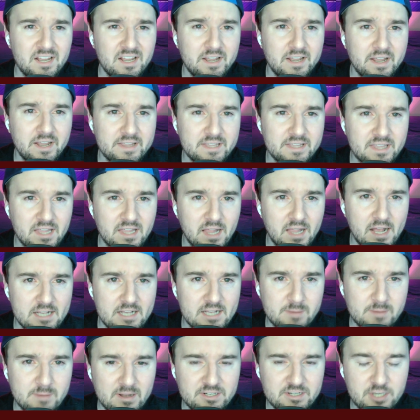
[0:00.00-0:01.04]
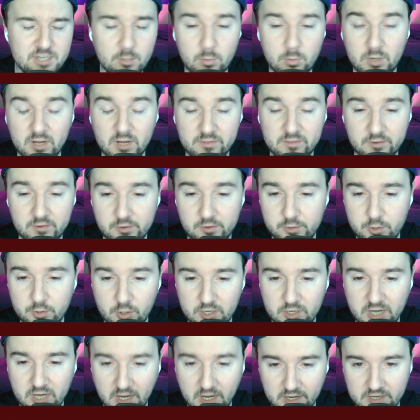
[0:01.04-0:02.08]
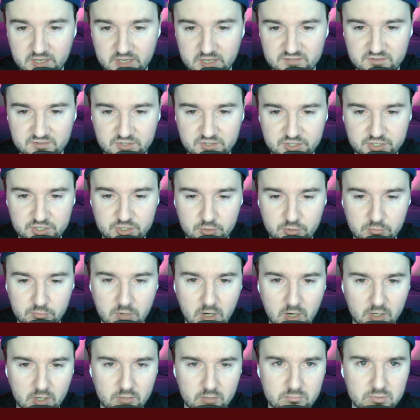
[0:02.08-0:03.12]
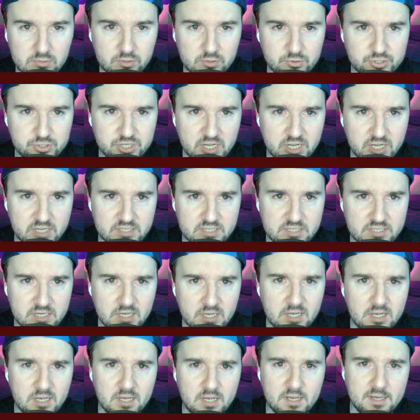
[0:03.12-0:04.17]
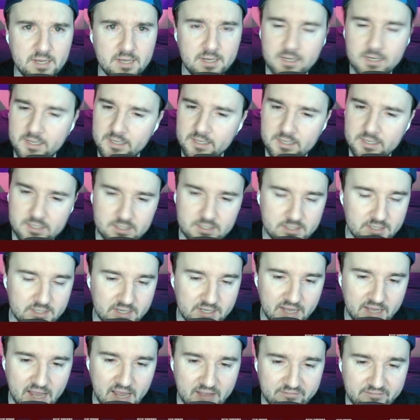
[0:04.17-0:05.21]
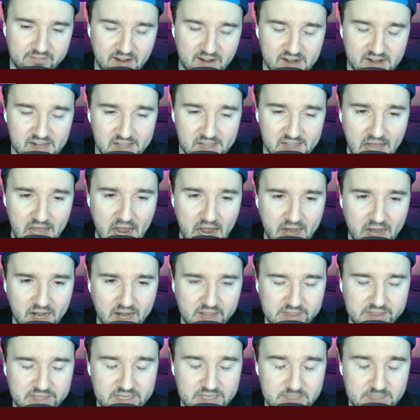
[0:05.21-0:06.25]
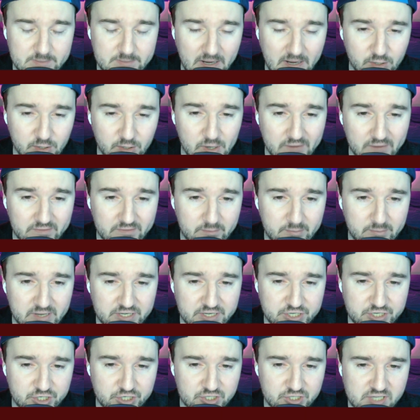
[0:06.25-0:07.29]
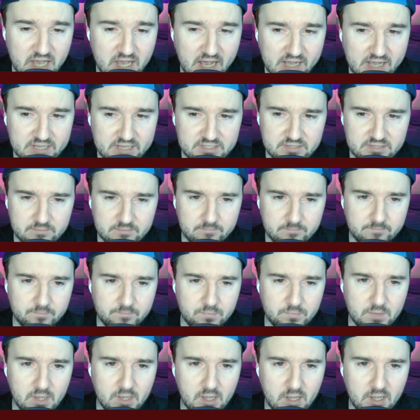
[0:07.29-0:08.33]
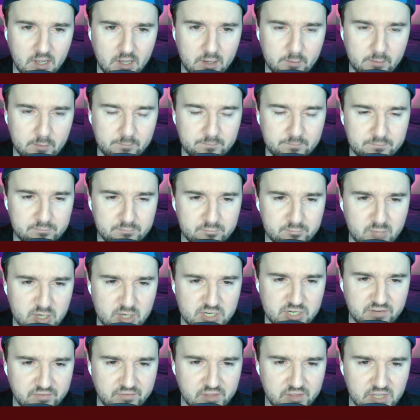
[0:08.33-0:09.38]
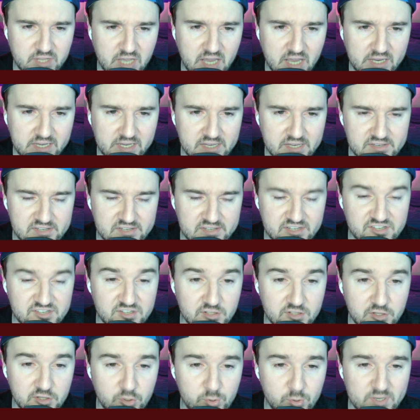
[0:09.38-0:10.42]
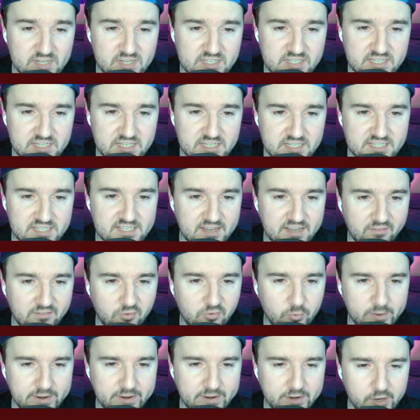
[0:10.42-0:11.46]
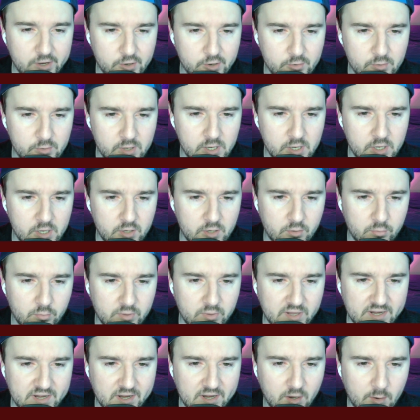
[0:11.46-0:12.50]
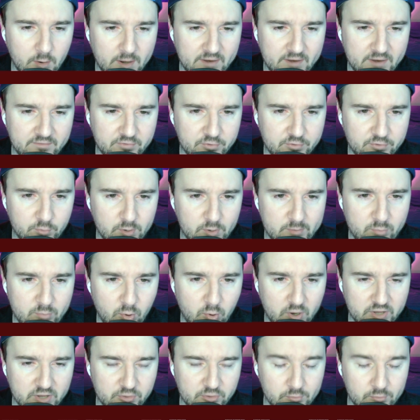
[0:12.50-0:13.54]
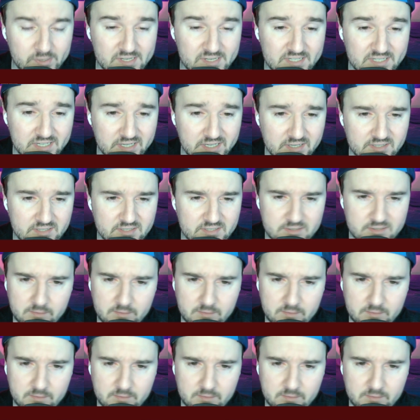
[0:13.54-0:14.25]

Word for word: Then the last matchup, we got the New York Yankees versus the Toronto Blue Jays. Can't find a line on this, but I do have the pitchers, guys. Um, pitching for the Yankees is Luis Severino with an ERA of 3.36.